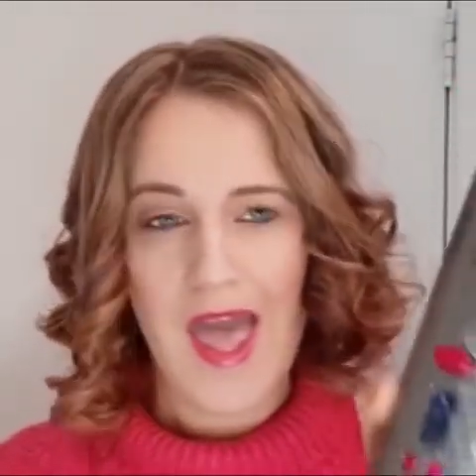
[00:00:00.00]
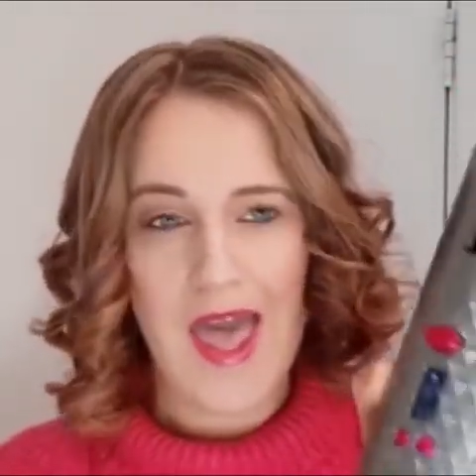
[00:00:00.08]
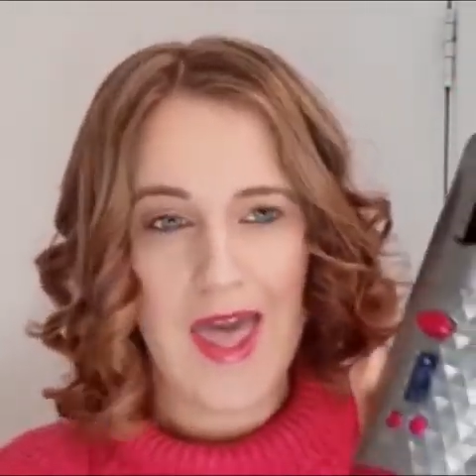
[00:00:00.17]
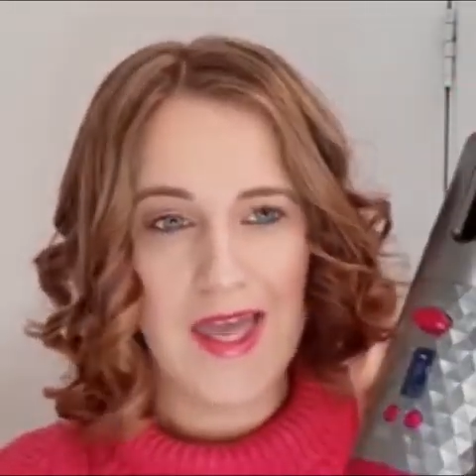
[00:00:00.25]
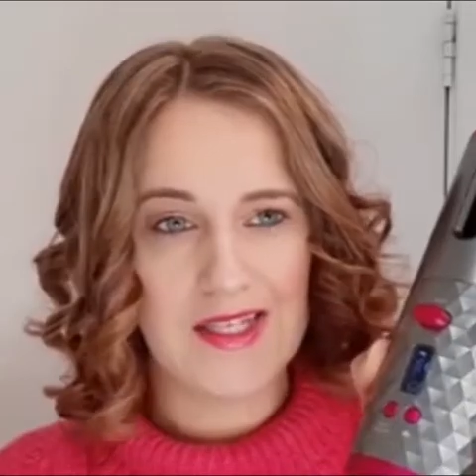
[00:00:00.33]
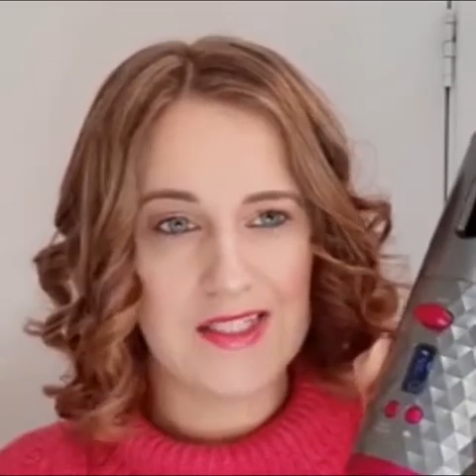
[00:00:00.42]

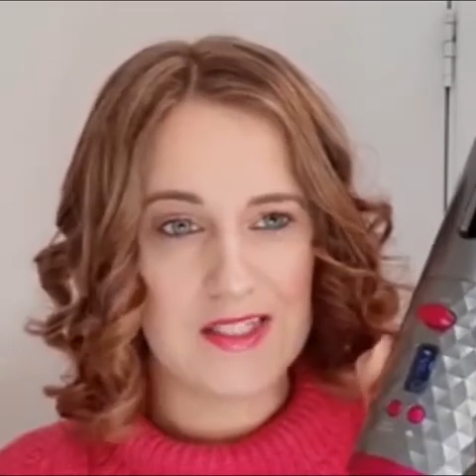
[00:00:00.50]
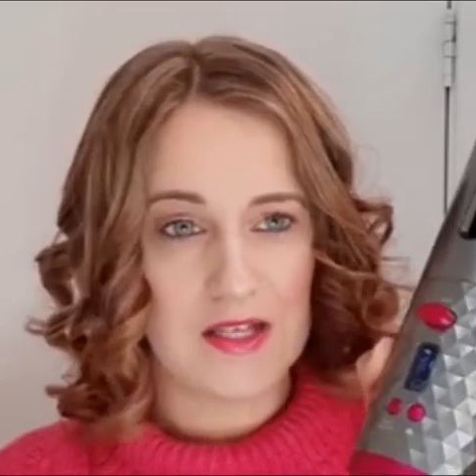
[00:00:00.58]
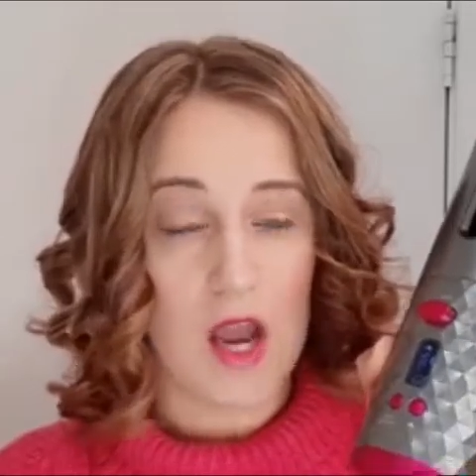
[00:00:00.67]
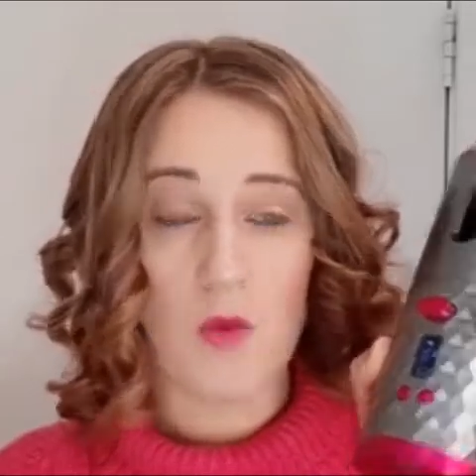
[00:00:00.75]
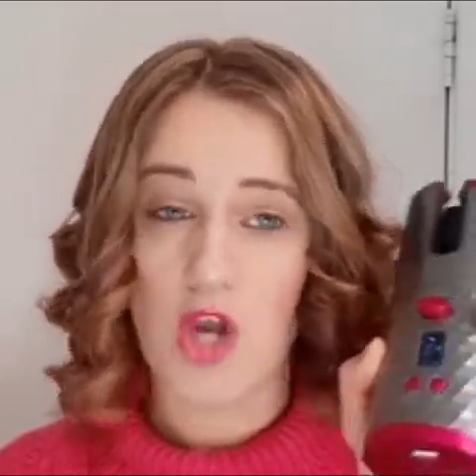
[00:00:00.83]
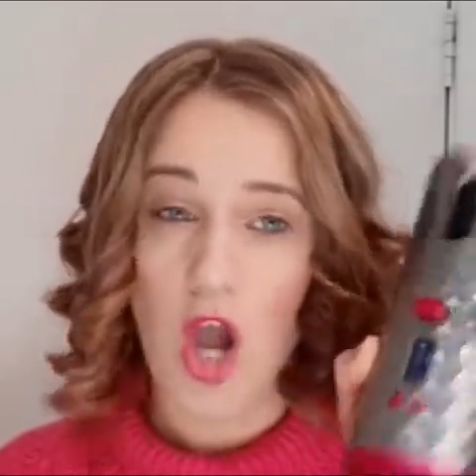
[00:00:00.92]
and
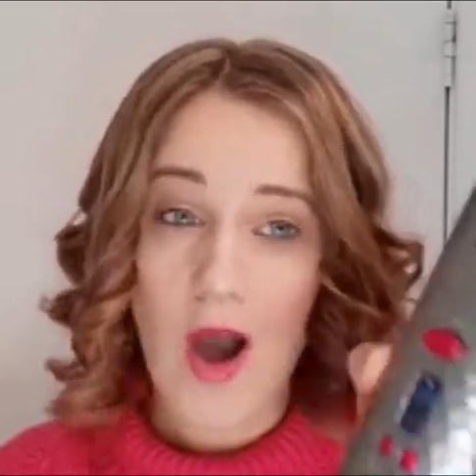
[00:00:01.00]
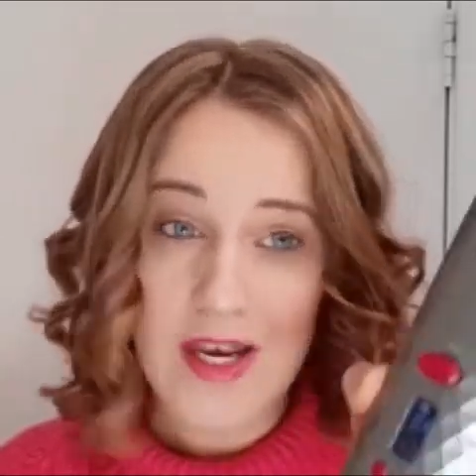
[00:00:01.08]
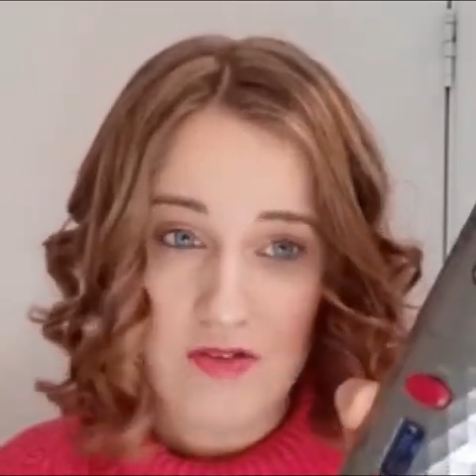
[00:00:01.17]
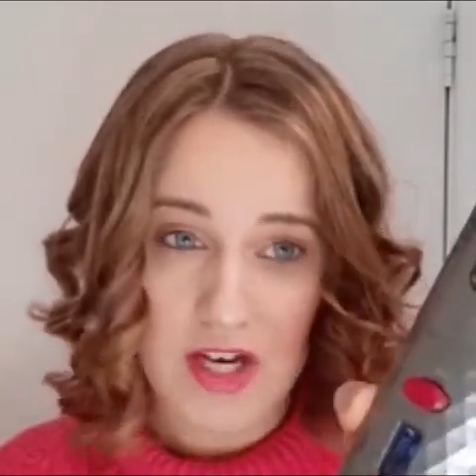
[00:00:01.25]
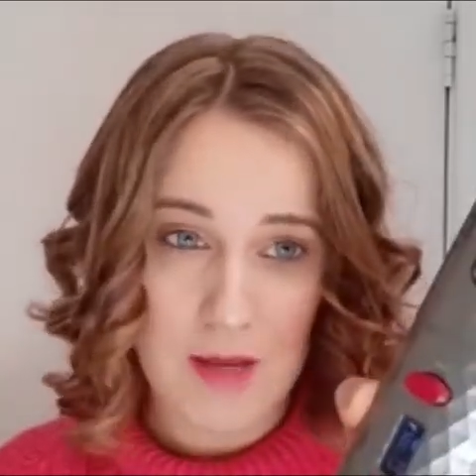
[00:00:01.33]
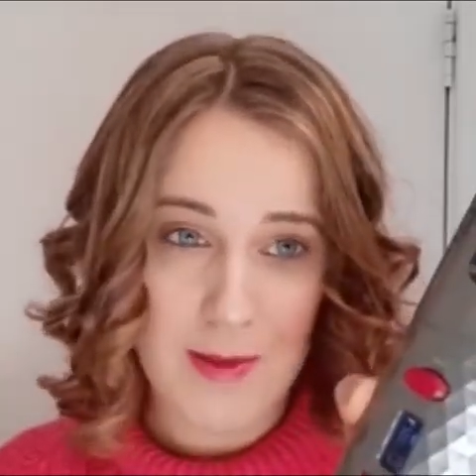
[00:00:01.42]
I would
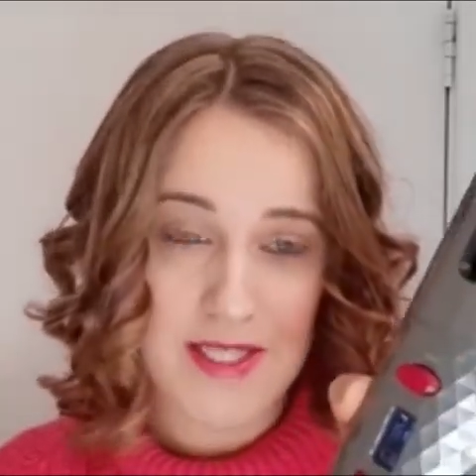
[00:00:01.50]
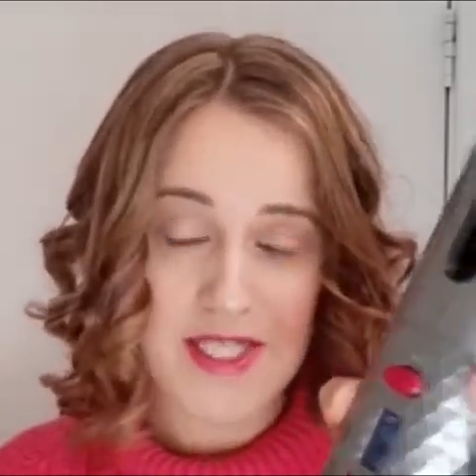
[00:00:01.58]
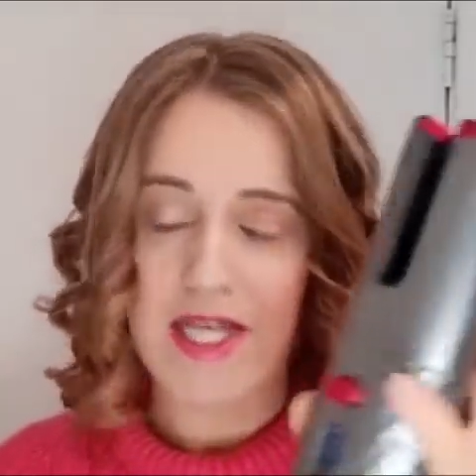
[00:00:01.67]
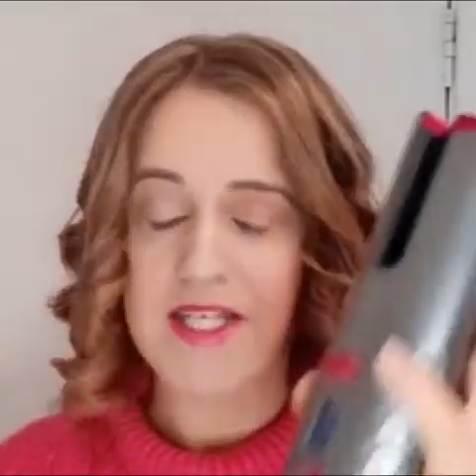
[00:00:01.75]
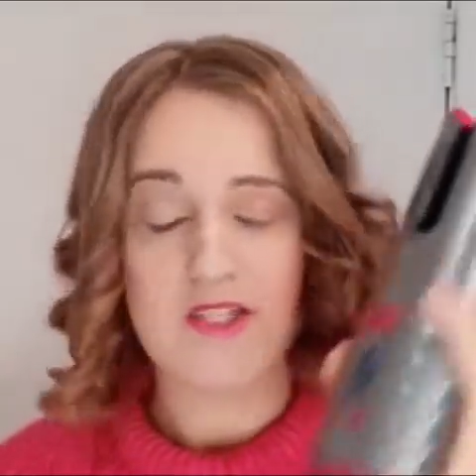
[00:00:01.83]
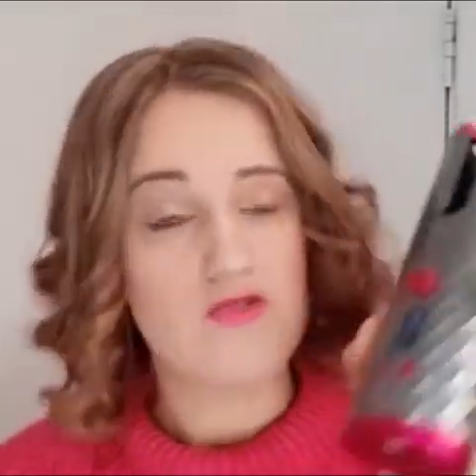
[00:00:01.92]
highly recommend
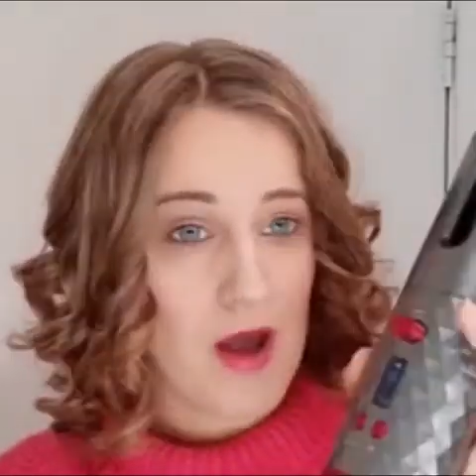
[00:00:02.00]
it.